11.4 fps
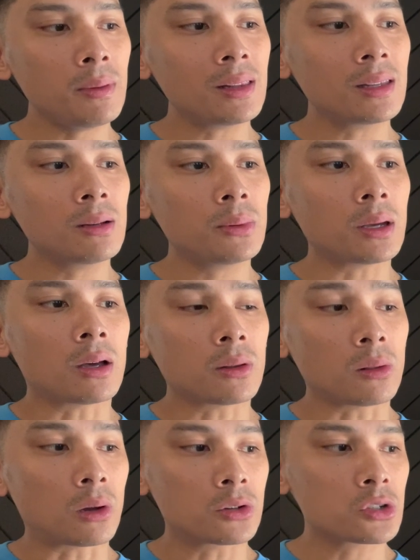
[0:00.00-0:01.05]
a little bit on the
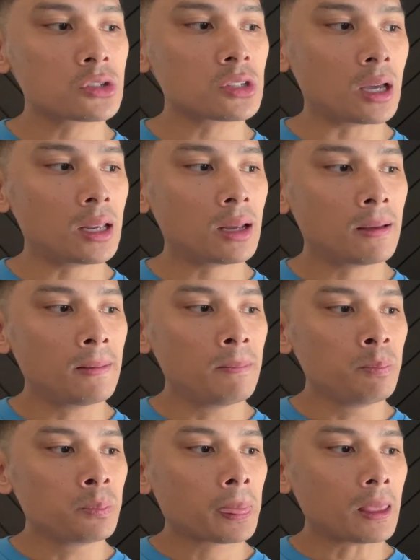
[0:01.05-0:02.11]
larger side.
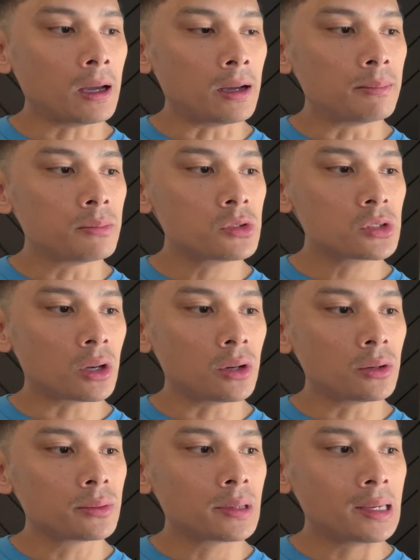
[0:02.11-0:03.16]

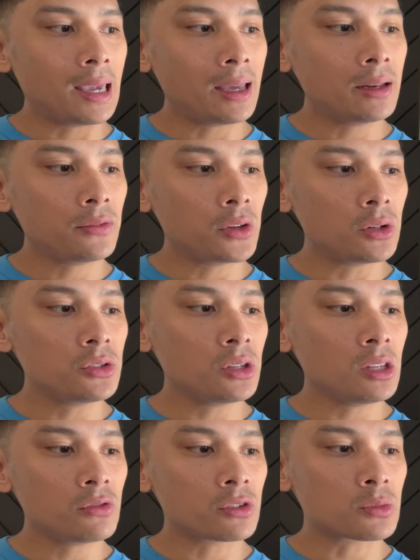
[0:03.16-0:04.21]
So again, if you're using
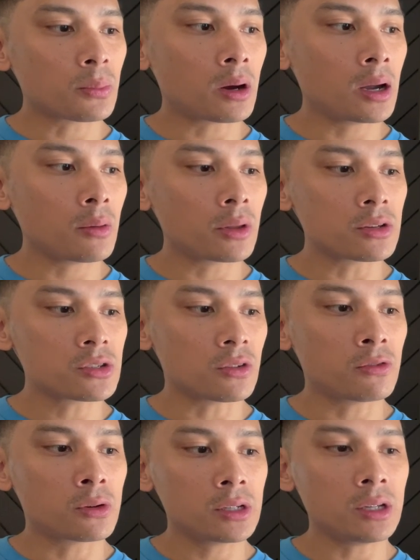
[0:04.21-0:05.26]
these for sparring, whether it's the
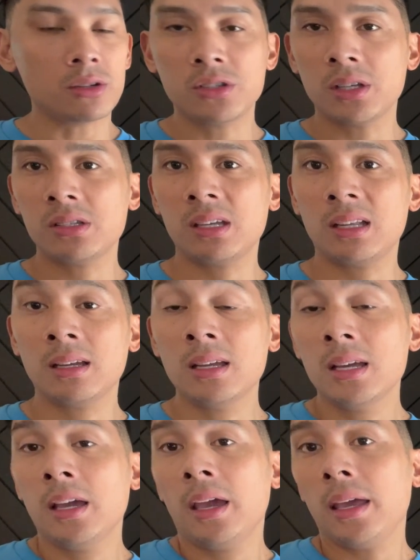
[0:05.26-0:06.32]
14 or 16,
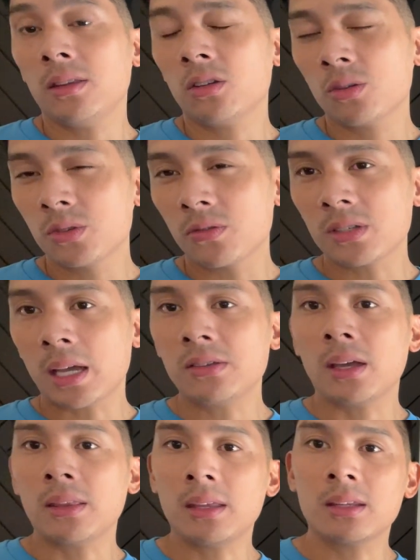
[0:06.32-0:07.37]
in terms of
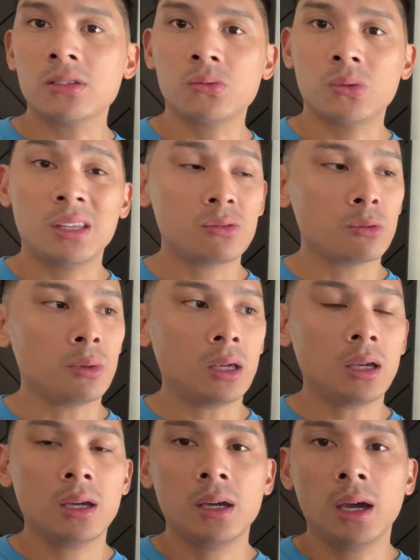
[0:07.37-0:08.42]
sizing, I think these would
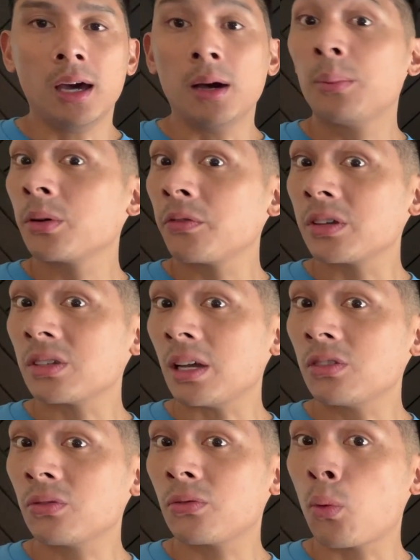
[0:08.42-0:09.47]
be a perfect
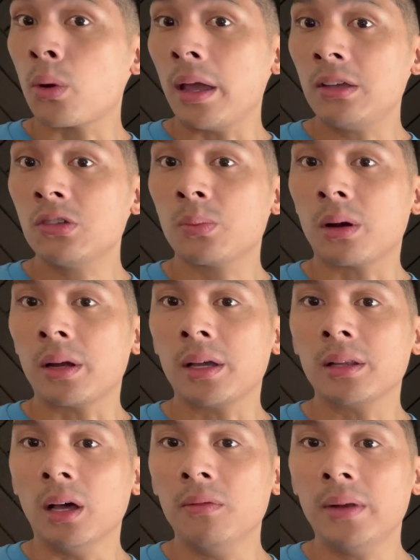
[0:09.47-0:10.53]
size for a sparring
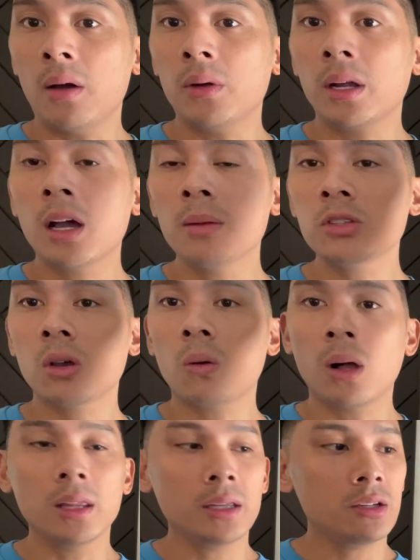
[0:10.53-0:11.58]
glove. Now, when it comes to
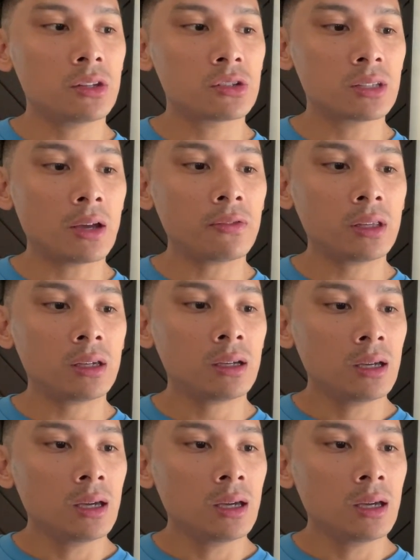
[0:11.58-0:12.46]
quality, there's definitely